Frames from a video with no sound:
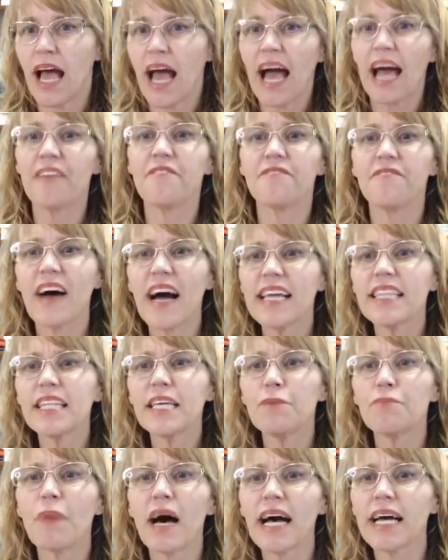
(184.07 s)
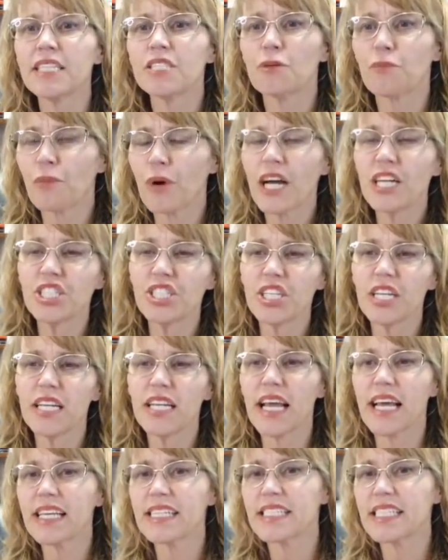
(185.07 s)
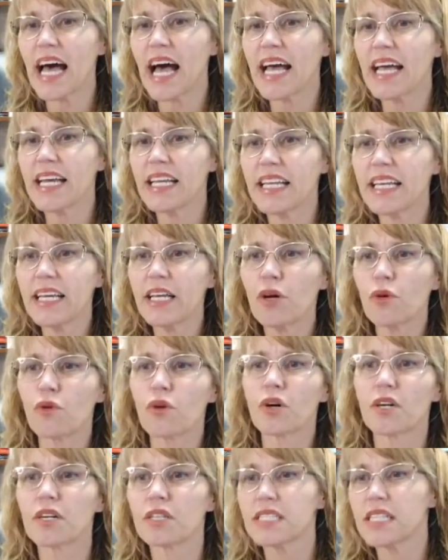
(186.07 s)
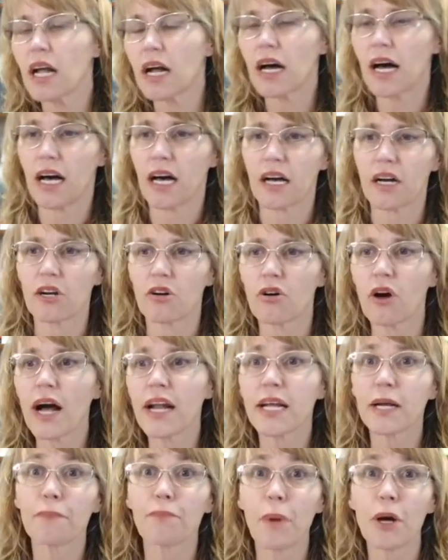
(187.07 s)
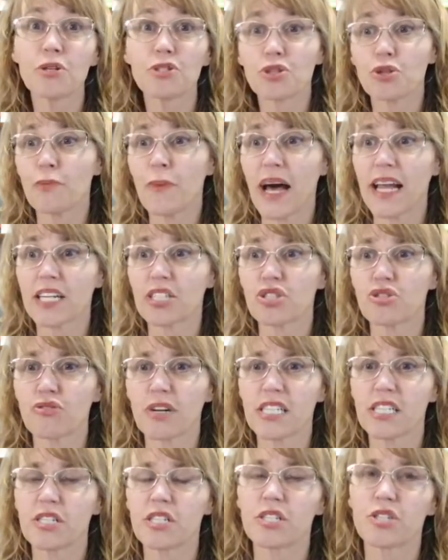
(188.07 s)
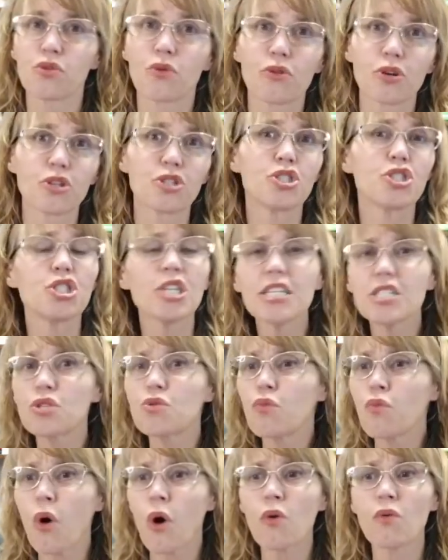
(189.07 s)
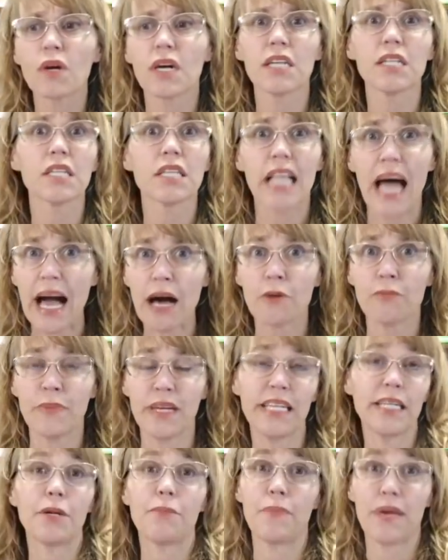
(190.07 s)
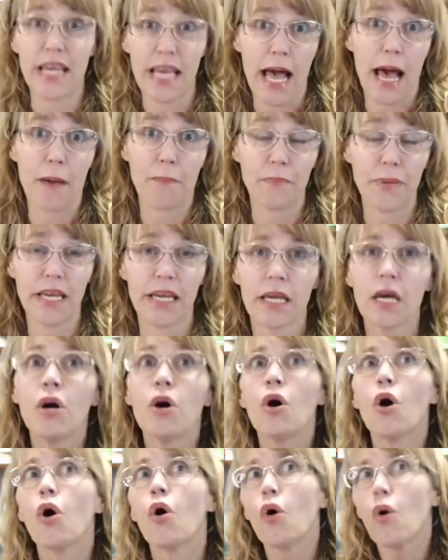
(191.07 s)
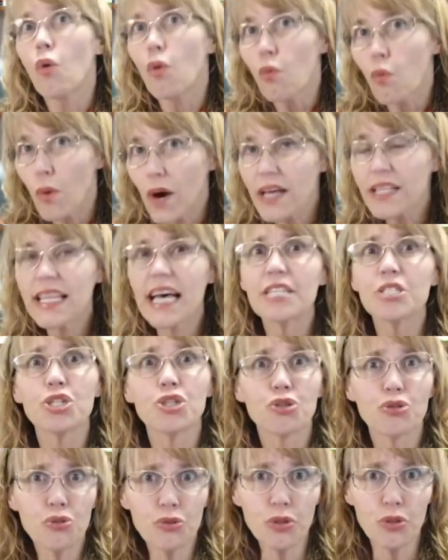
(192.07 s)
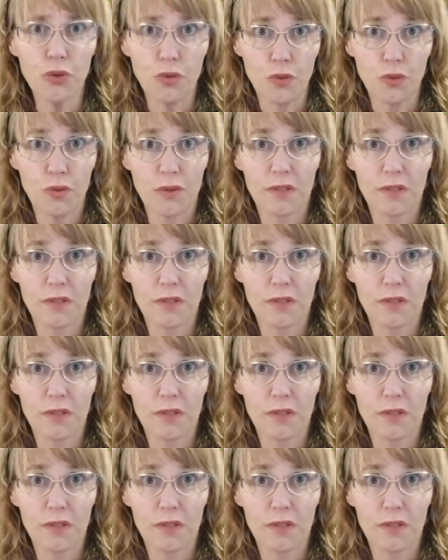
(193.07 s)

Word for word: And finally, my depression, anxiety, or uh, chronic post-traumatic stress disorder just won't allow me to be happy. Well, that's true